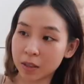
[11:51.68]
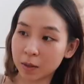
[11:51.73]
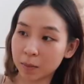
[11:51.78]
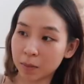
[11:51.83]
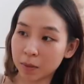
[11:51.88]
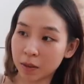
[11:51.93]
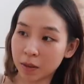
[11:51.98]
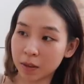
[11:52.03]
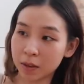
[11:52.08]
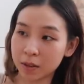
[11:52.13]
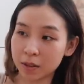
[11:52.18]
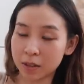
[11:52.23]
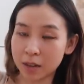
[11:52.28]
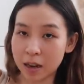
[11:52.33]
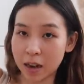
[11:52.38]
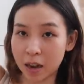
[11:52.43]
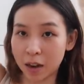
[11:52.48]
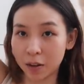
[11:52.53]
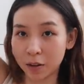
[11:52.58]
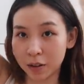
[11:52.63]
zip this
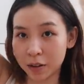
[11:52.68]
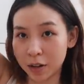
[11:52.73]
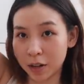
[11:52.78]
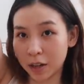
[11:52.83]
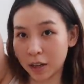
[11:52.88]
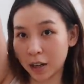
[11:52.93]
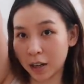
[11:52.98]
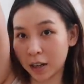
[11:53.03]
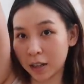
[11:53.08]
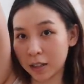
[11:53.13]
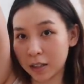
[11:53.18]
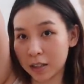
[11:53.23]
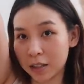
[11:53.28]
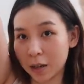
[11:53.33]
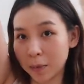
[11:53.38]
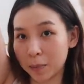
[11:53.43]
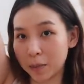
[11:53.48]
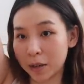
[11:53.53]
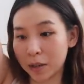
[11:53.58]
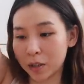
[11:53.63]
down and you can like
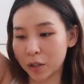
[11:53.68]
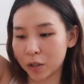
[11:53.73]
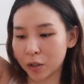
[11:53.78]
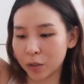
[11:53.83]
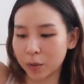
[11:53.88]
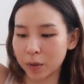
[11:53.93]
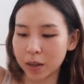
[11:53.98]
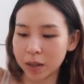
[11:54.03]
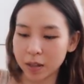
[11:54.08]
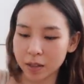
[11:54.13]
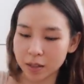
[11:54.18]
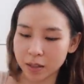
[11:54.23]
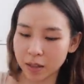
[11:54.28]
step into it.